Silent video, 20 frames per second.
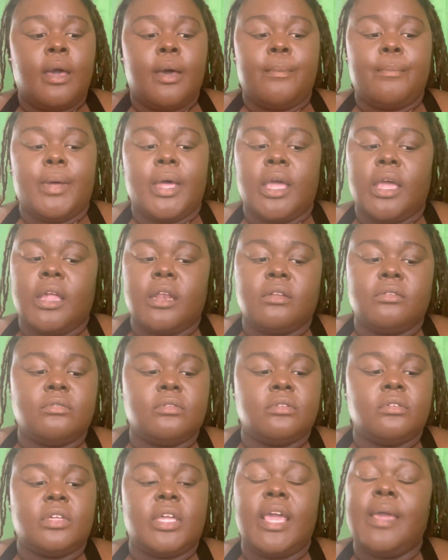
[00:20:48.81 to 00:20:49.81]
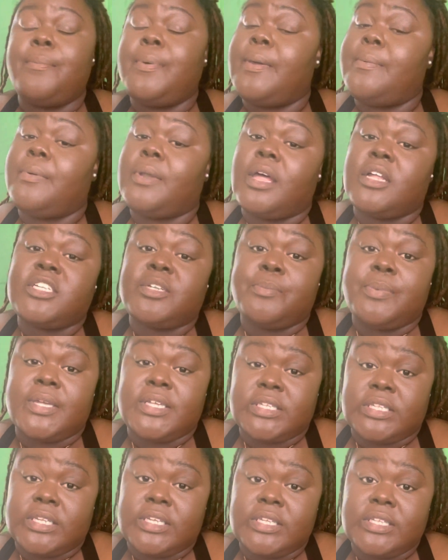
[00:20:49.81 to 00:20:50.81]
But keep people out your
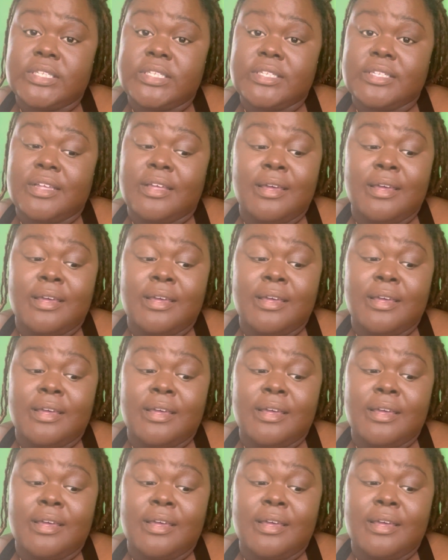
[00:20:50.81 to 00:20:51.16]
business.